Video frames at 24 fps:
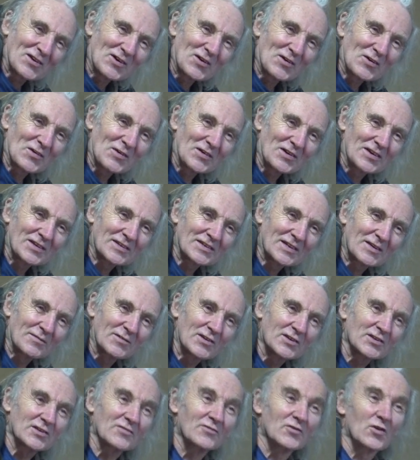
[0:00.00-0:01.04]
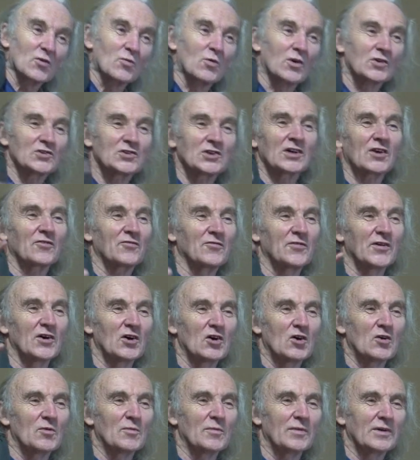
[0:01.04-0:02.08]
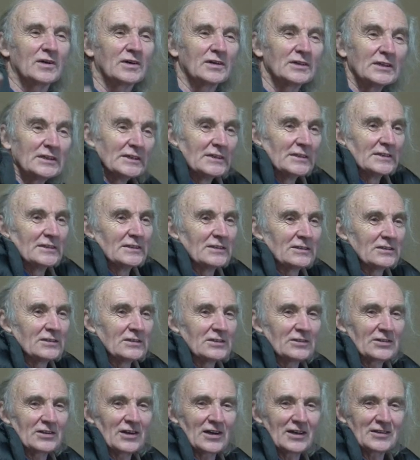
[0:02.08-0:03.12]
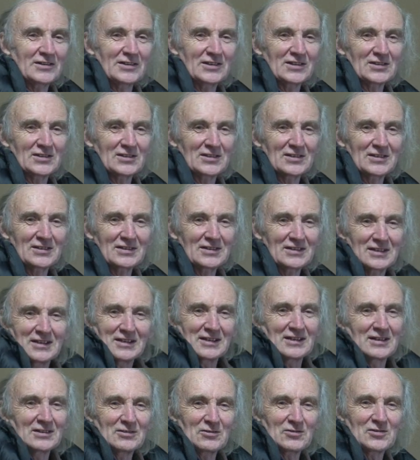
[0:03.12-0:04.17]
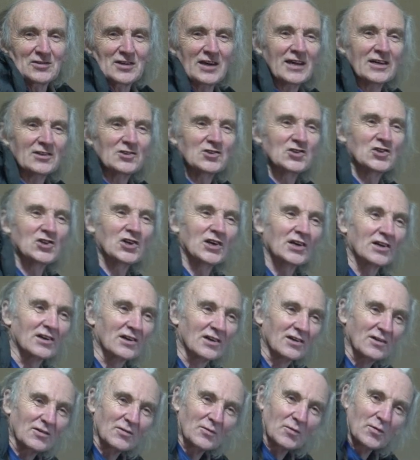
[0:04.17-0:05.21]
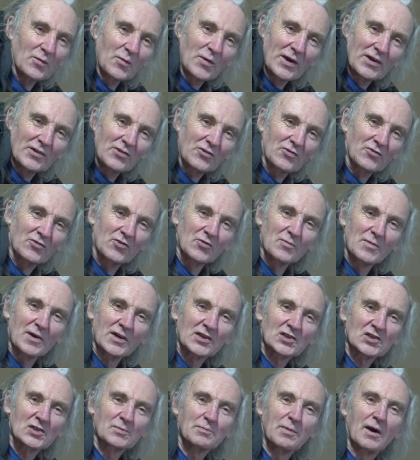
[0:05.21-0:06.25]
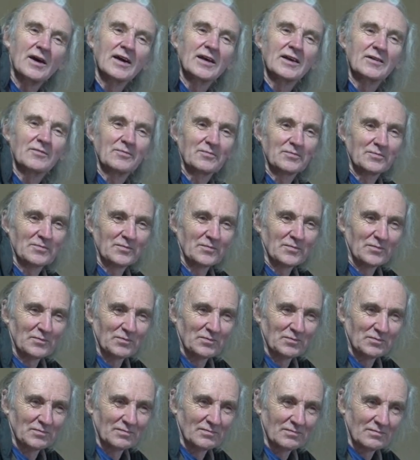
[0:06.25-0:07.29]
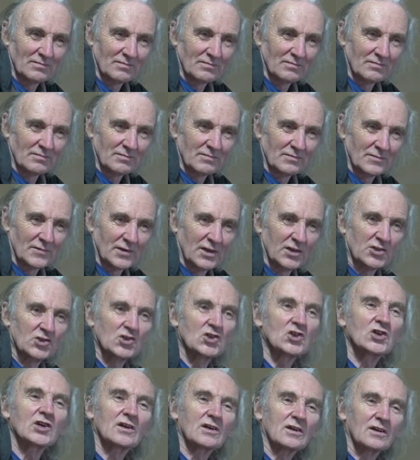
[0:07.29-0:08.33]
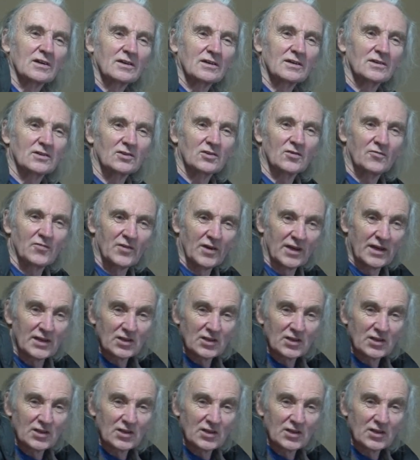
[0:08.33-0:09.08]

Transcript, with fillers: no. Sometimes if you're watching a film, oh, you go like this. You say a chill went through my spine. A chill. You feel